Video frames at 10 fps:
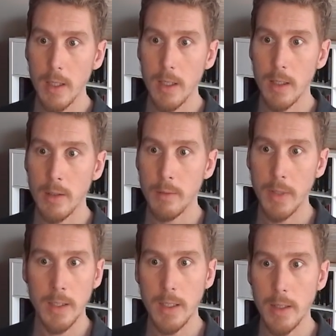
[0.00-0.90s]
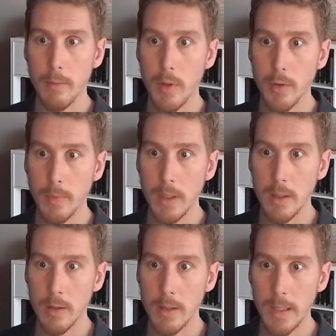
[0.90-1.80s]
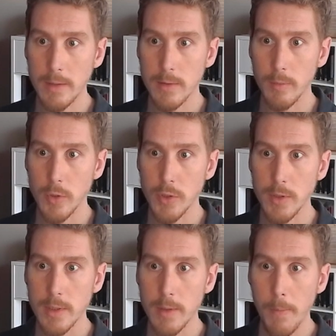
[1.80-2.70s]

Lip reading: And yeah, there won't be late submissions.